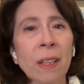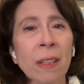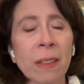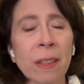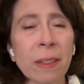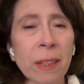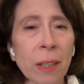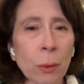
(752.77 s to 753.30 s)

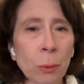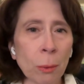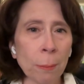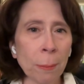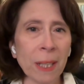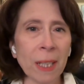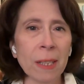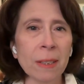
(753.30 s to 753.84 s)
that there will
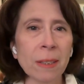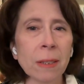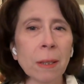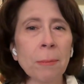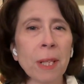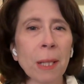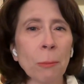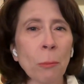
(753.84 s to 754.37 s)
be
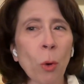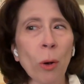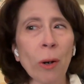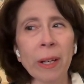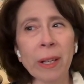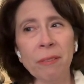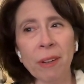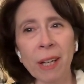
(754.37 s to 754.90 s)
something more
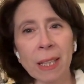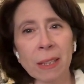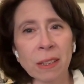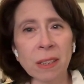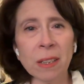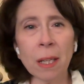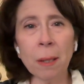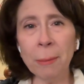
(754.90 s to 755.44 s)

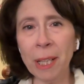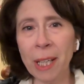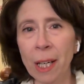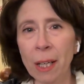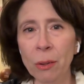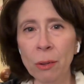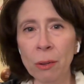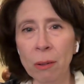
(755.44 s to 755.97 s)
advanced coming
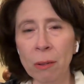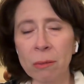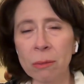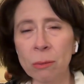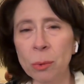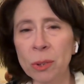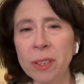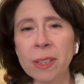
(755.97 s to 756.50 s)
out.
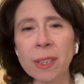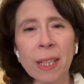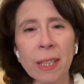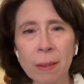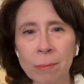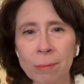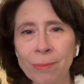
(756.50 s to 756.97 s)
We'll see.